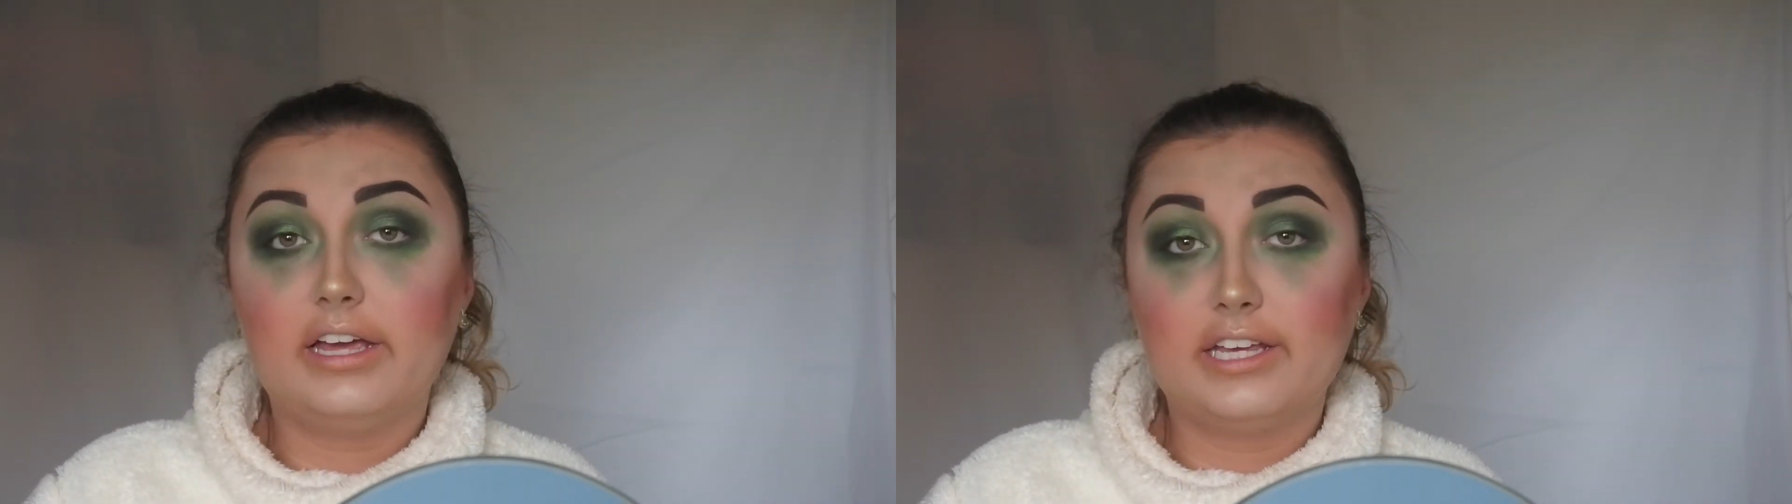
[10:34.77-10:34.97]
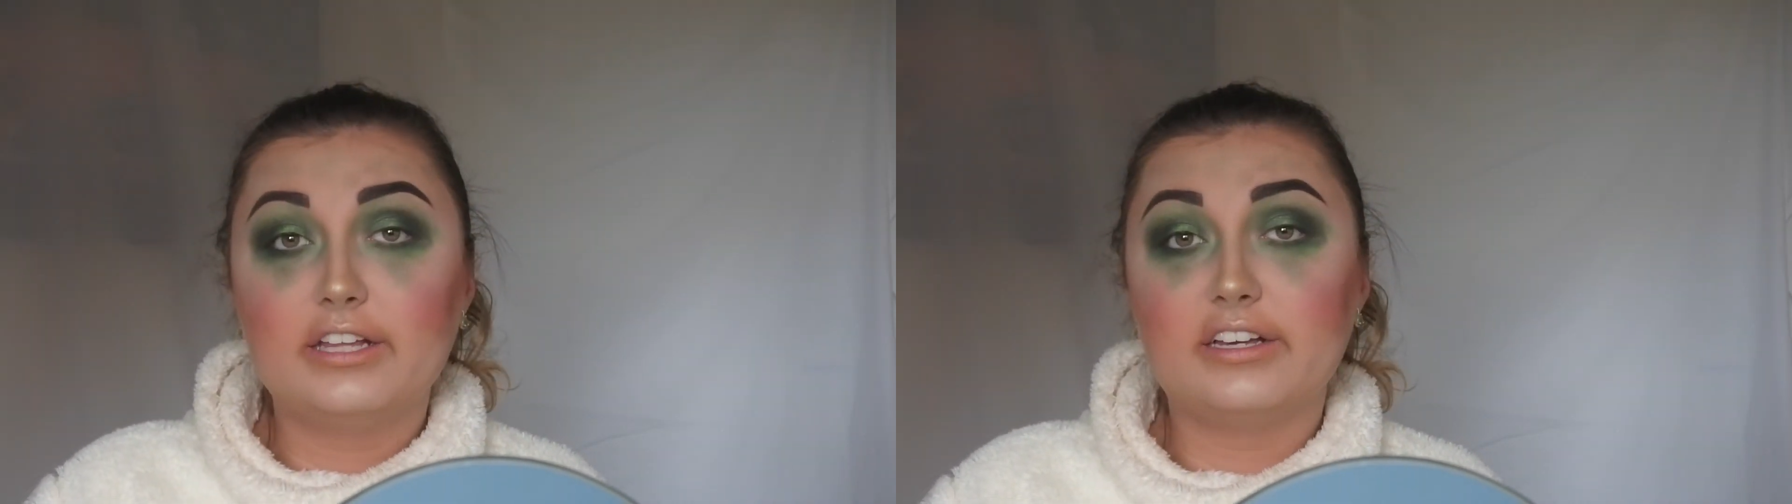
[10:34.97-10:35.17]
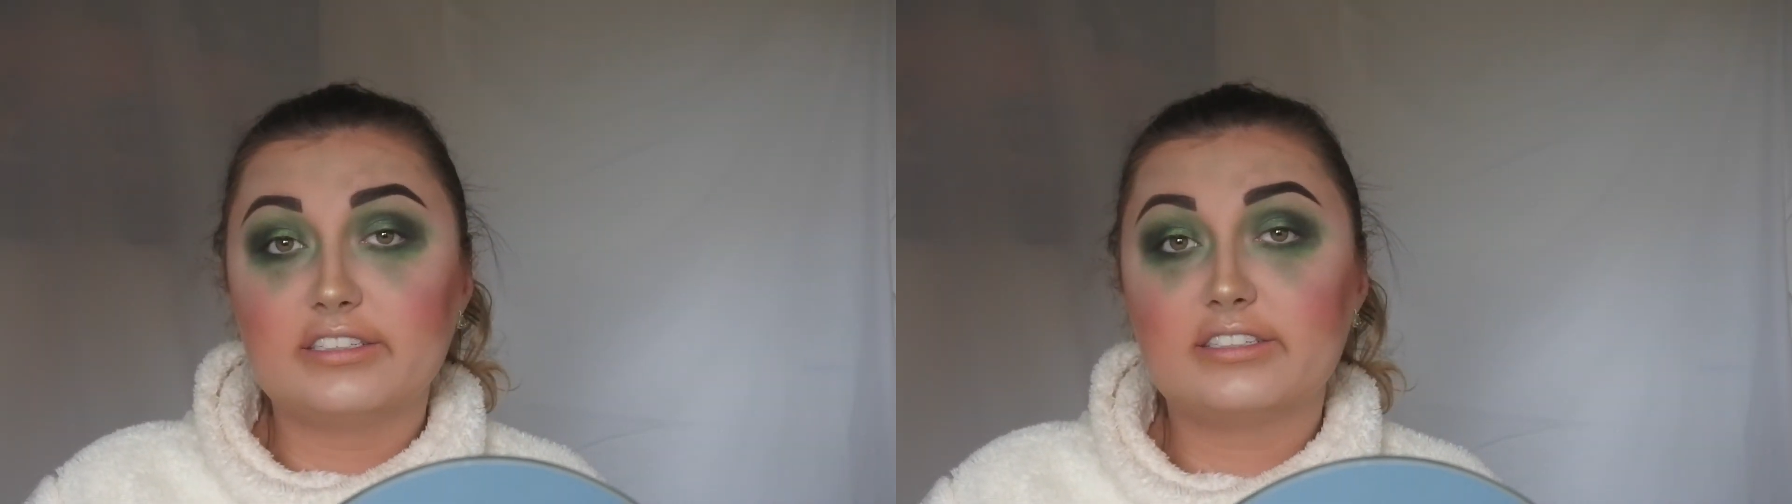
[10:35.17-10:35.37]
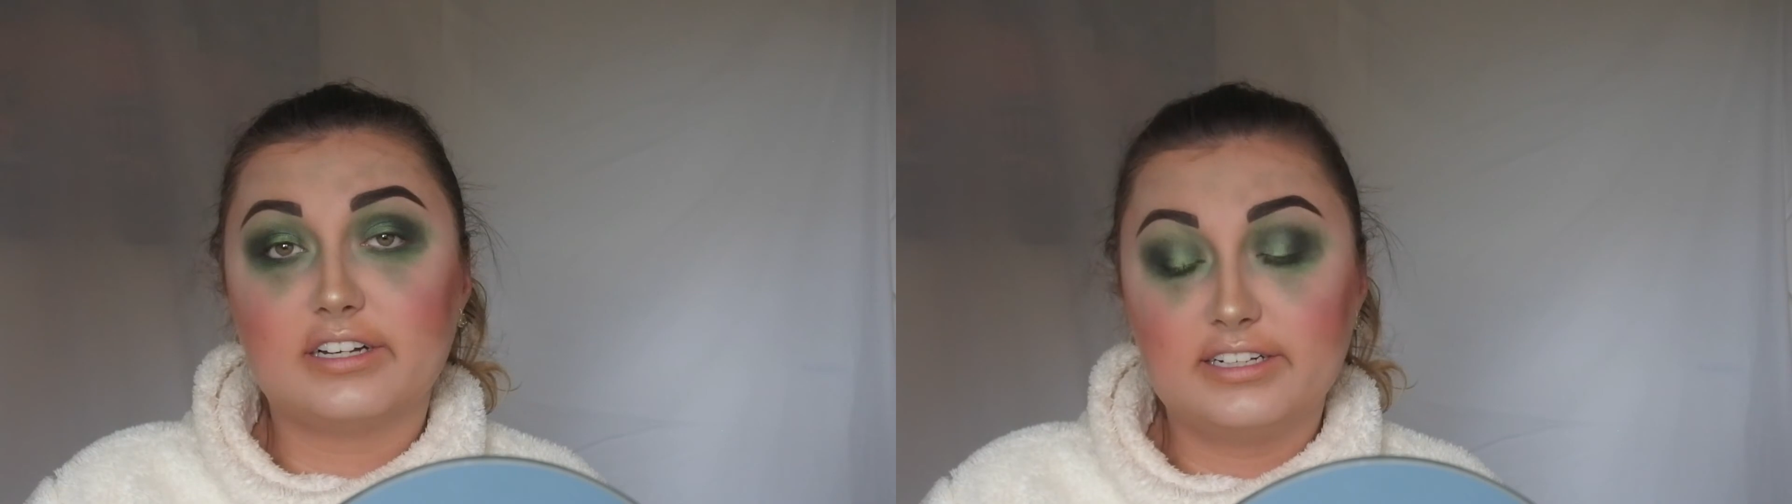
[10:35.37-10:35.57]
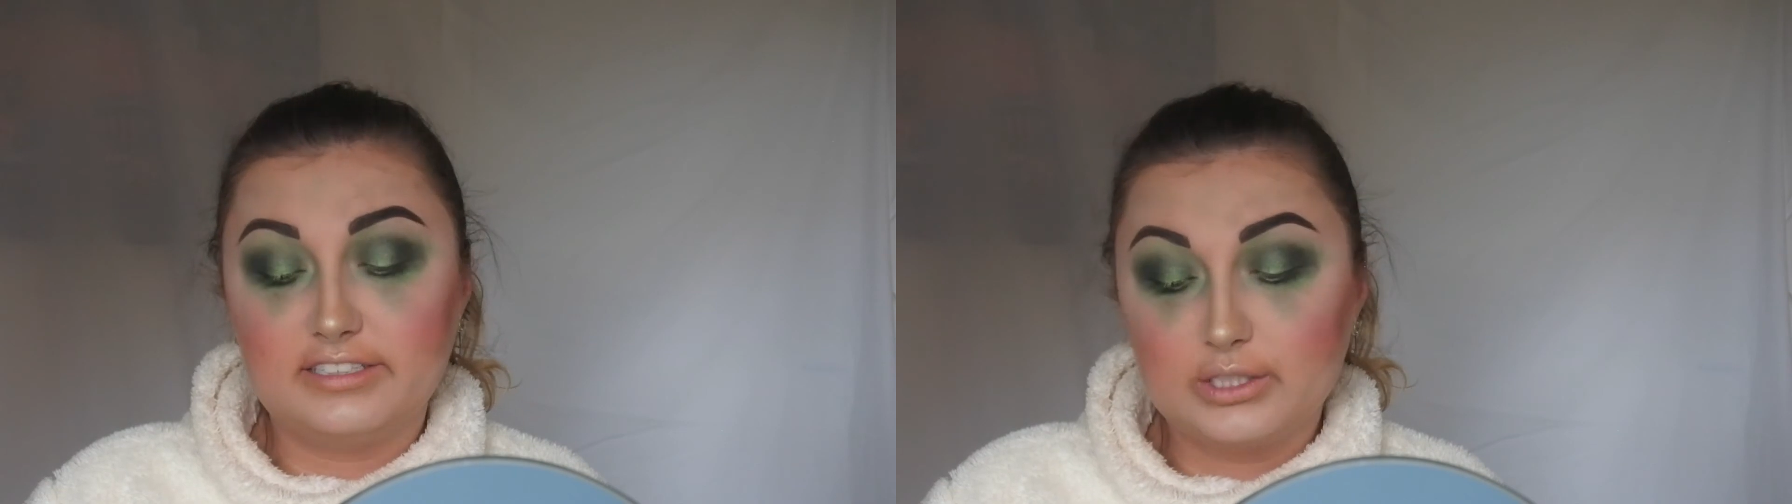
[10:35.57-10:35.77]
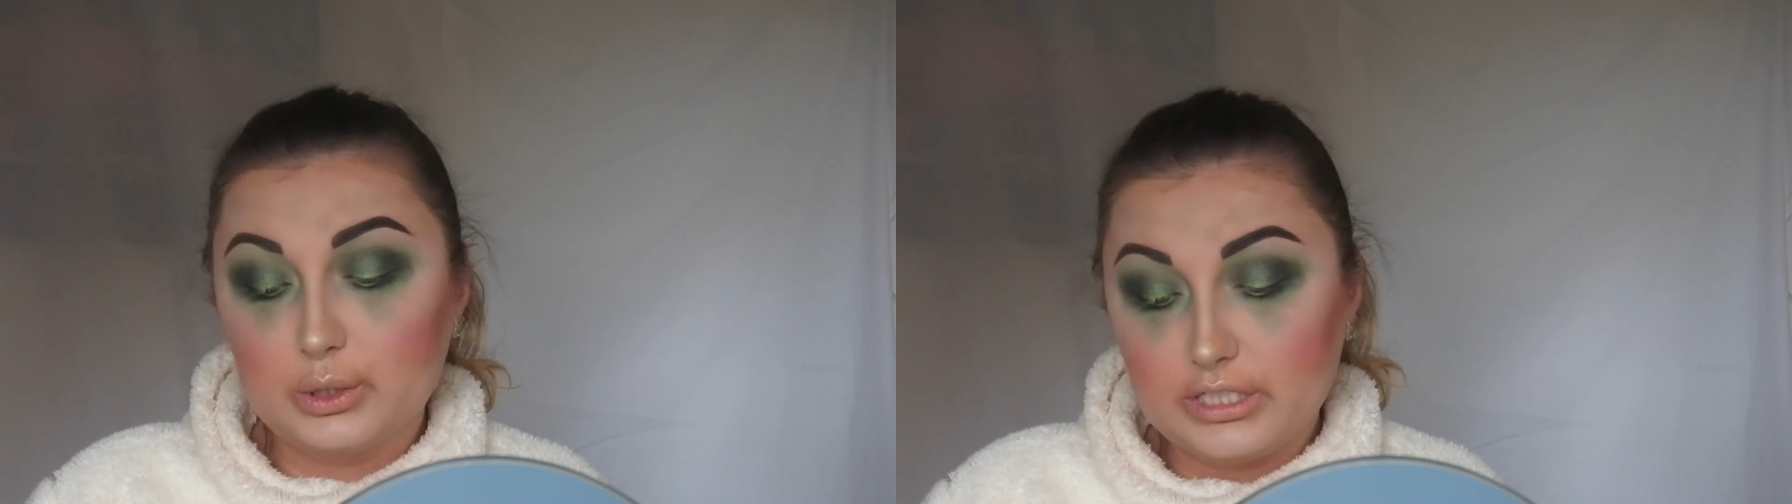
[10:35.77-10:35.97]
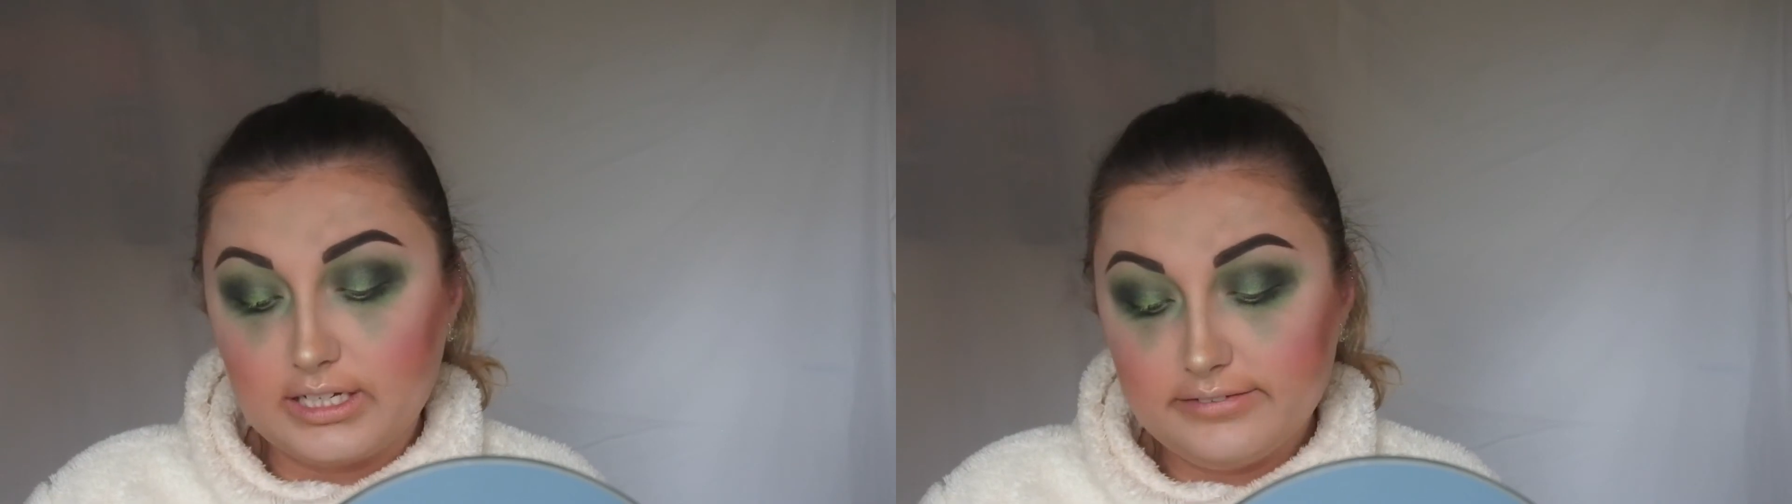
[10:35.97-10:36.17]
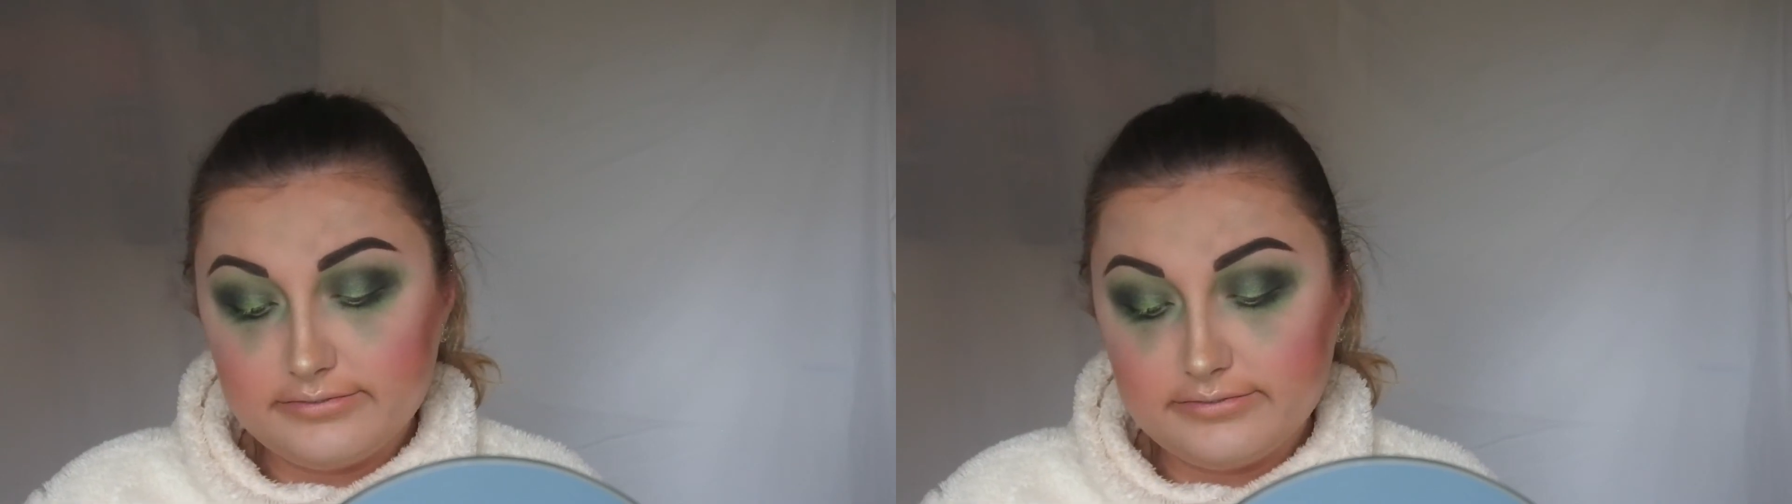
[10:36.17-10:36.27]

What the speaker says: You look stunning, don't you?